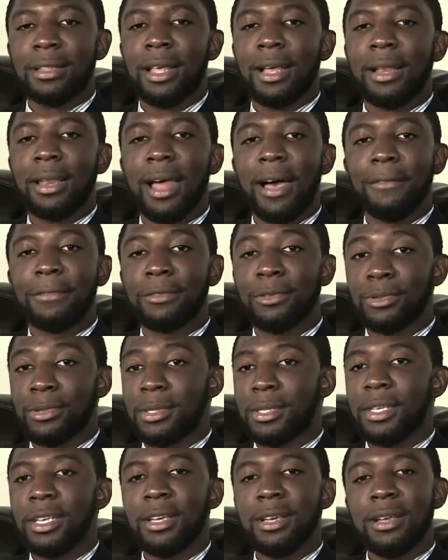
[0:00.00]
They love to
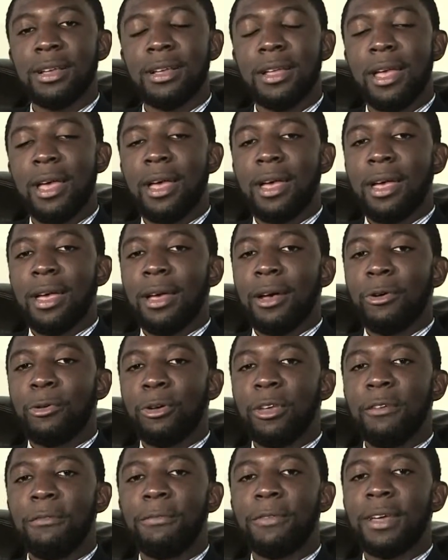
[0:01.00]
sing.
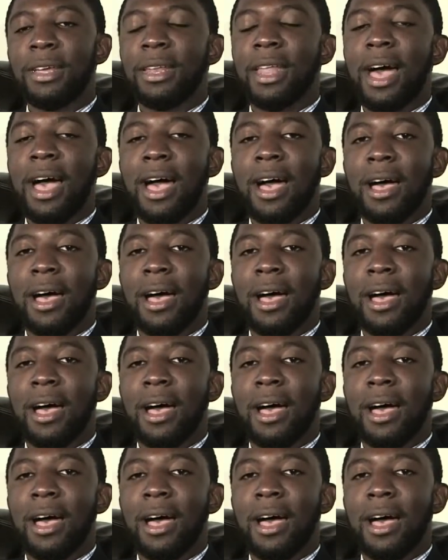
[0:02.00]
We even